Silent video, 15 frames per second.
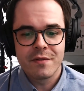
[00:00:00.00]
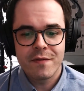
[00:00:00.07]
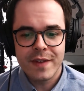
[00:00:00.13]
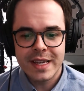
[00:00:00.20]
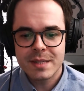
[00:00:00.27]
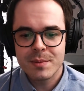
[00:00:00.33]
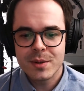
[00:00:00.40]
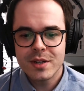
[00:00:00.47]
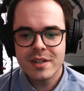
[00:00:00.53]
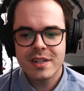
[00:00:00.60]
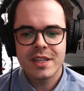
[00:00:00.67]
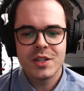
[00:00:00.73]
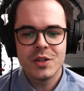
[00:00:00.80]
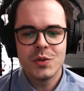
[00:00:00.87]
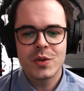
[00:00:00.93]
and
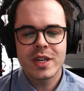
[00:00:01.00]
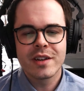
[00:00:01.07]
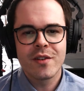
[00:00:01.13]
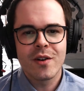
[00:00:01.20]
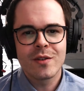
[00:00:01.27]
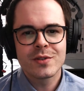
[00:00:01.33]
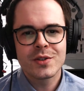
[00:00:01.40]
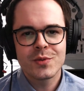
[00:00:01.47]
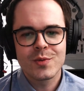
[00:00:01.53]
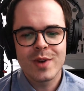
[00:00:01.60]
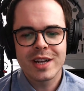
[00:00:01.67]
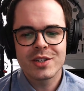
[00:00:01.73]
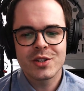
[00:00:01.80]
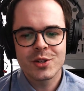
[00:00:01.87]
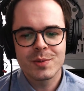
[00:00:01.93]
Facebook you can also
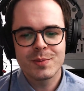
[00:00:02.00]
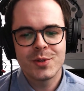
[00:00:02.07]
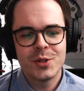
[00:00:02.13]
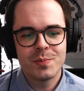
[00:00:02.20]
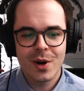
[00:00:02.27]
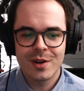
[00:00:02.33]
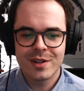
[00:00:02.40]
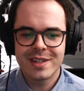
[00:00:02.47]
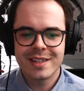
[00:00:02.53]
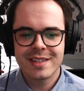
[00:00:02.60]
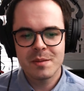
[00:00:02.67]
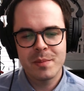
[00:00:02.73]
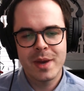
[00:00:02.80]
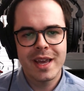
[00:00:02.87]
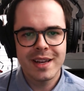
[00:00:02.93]
register to
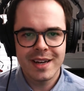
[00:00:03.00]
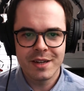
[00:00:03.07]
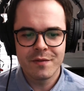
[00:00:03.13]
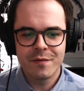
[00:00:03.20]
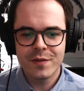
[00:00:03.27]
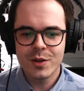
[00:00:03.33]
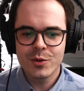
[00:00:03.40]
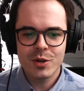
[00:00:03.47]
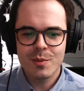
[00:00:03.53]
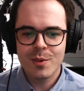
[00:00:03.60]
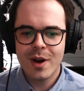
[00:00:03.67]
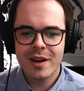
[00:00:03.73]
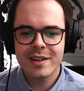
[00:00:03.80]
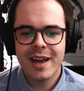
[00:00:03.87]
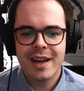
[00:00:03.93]
participate in future
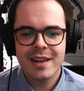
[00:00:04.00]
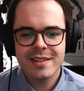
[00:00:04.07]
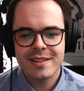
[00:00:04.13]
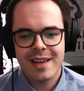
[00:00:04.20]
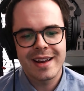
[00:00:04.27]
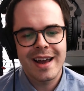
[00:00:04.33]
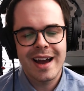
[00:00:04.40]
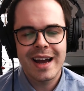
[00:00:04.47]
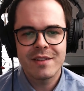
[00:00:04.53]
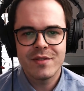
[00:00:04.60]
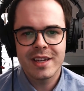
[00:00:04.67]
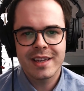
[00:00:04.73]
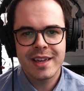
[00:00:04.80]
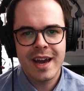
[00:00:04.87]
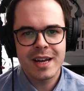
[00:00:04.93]
broadcasts at
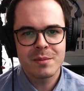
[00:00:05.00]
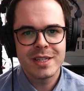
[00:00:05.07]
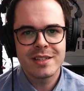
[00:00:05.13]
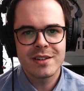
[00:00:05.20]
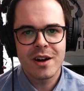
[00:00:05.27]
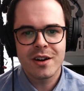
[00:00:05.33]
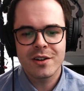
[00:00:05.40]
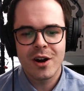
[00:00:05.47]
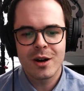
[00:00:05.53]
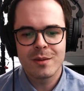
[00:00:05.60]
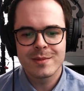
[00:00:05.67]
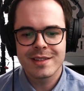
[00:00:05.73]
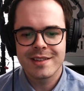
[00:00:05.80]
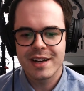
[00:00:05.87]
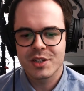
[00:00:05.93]

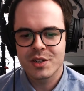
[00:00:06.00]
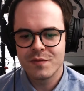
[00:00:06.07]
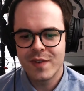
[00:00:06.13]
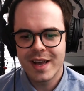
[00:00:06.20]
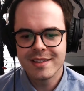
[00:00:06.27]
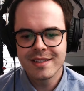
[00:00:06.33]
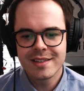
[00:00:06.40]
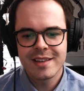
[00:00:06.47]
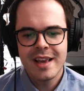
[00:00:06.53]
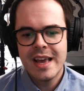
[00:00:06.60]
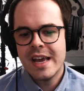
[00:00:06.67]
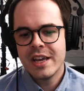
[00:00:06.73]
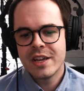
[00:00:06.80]
iveyacademycom slash events.